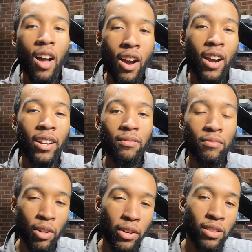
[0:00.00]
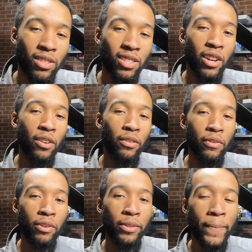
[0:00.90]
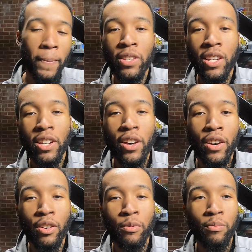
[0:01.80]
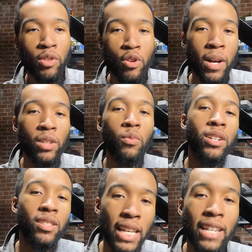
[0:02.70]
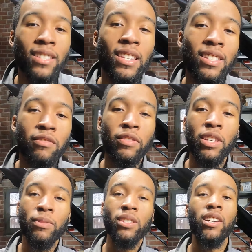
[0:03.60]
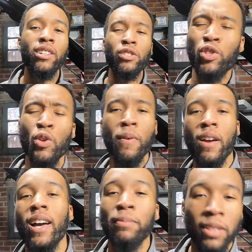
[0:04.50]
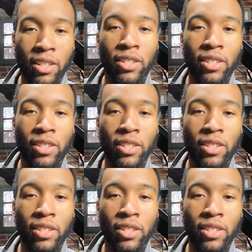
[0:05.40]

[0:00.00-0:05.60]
All right, so here's a scenario for you. You're sitting at home, you're about to watch the 2nd season of Demon Slayer, super hyped that